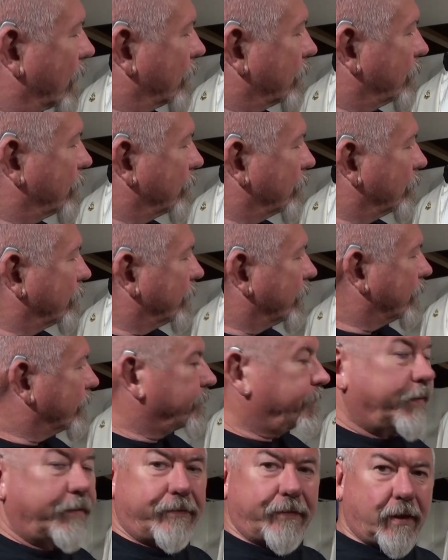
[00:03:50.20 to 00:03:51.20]
to the
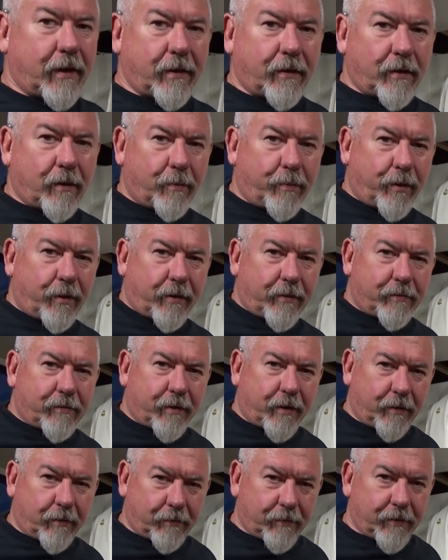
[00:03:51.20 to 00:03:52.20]
15th Alberta
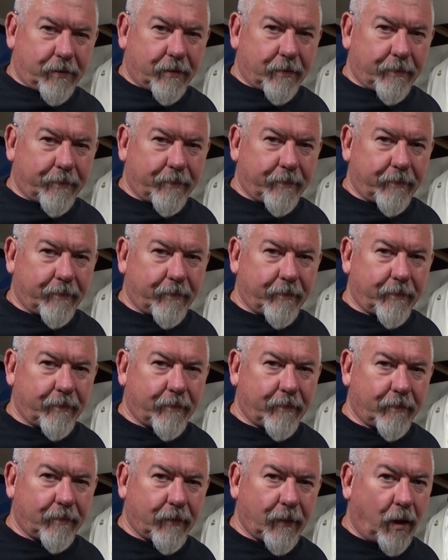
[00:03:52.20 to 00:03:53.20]
Dragoons.
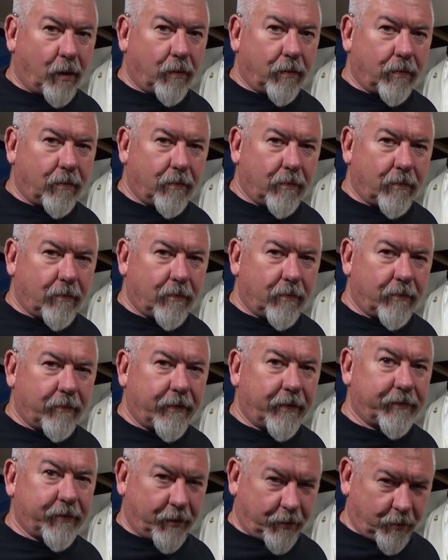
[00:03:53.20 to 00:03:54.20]
No,
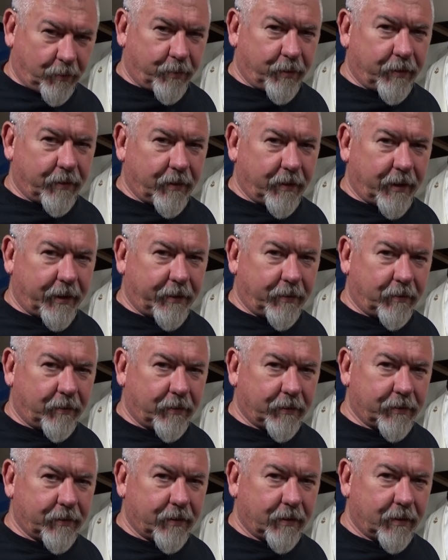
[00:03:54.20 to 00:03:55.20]
15th Alberta Light
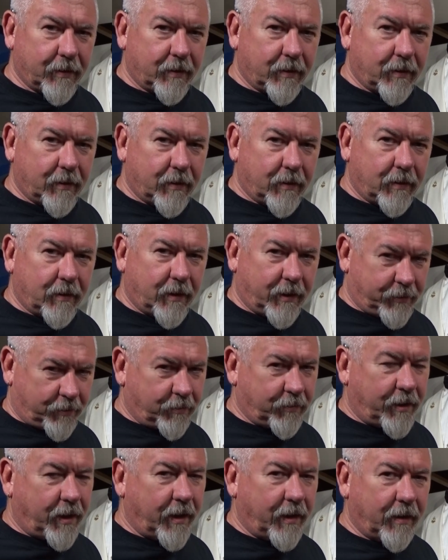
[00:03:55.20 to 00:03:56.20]
Horse. That's
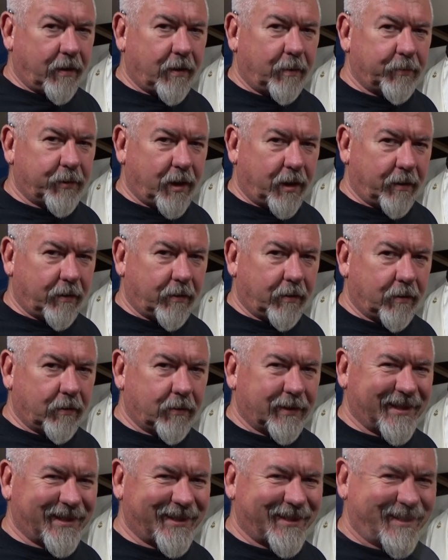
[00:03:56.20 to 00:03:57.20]
okay, I'm tired.
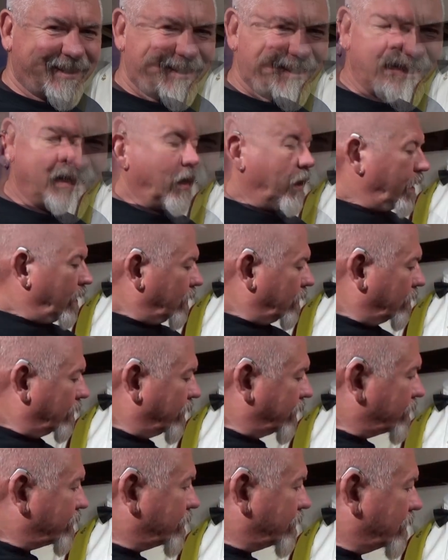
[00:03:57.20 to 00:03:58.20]
Now
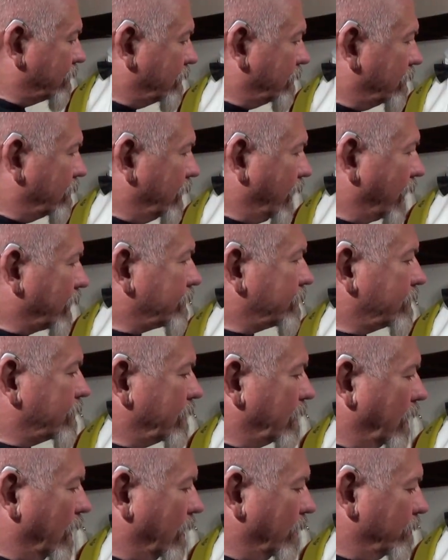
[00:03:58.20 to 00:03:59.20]
this next
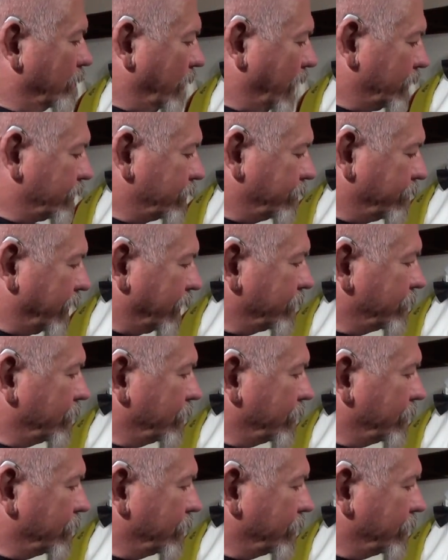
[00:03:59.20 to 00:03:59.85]
mess dress